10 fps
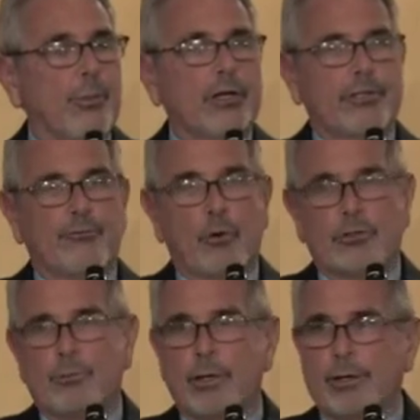budget vote
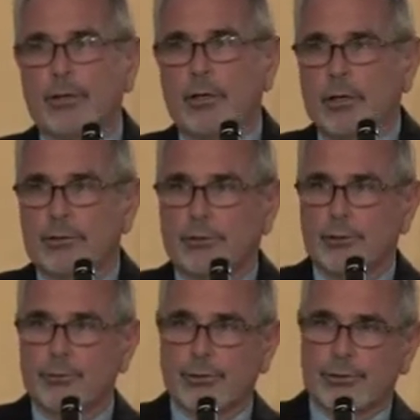has been in the
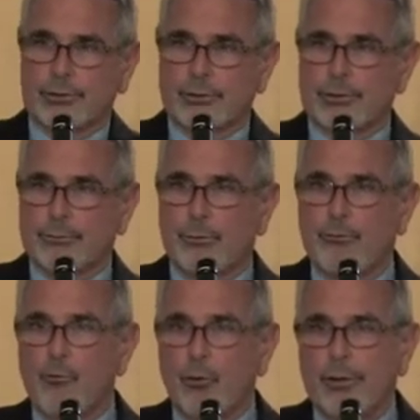Constitution since
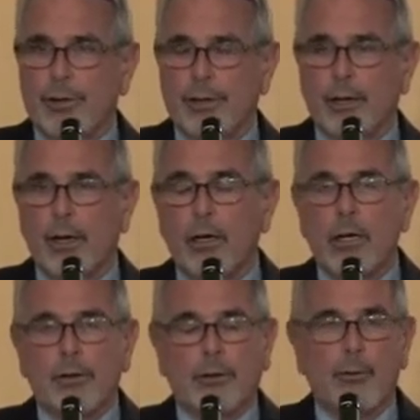before the
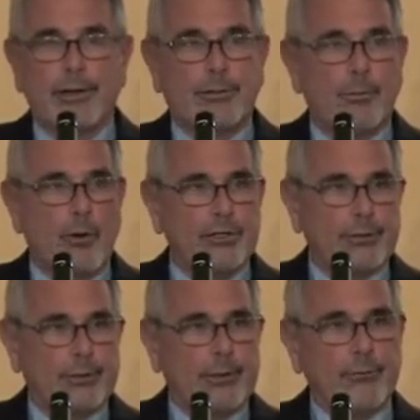Great
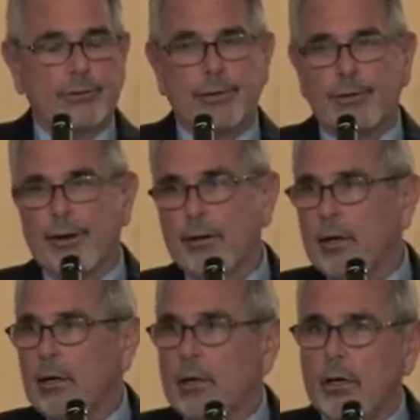Depression. It was in there
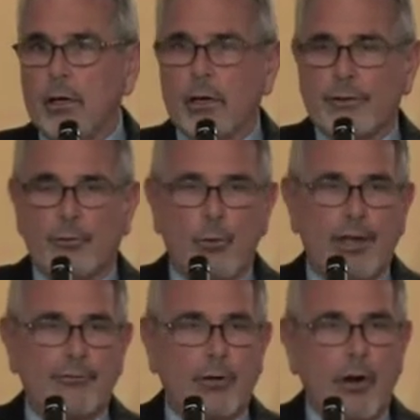as a
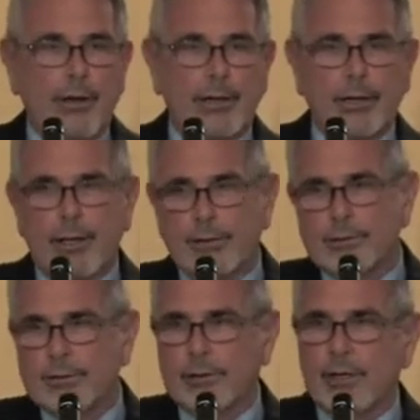way of guarding
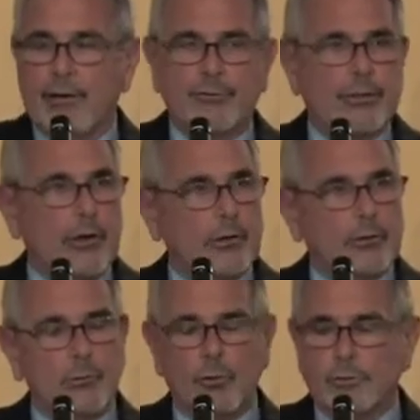against FDR
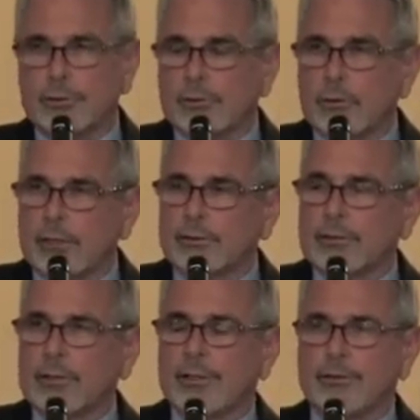liberals in the
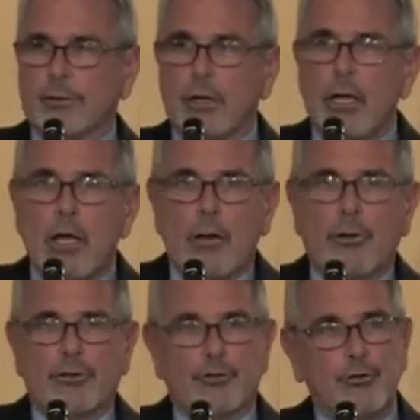legislature.
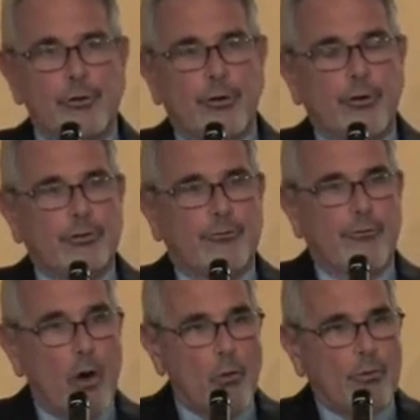But the two-thirds
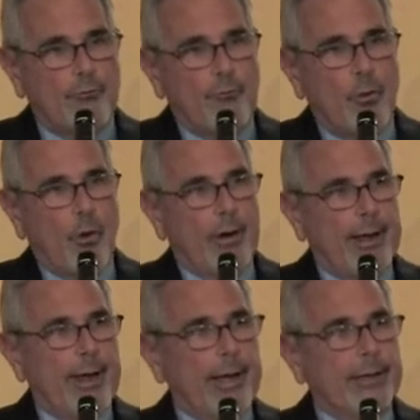vote for
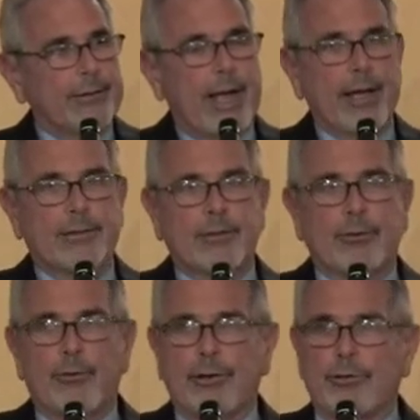a tax
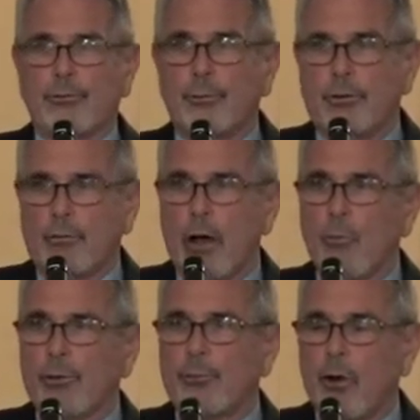increase has
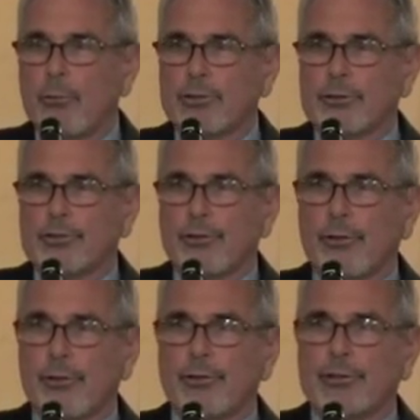come with Proposition
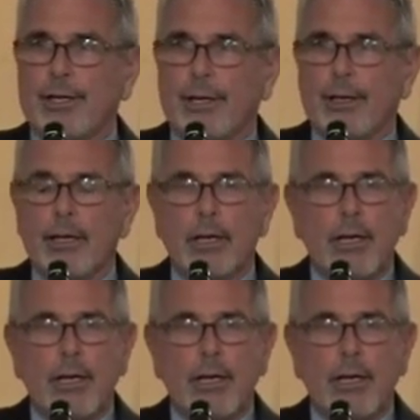13.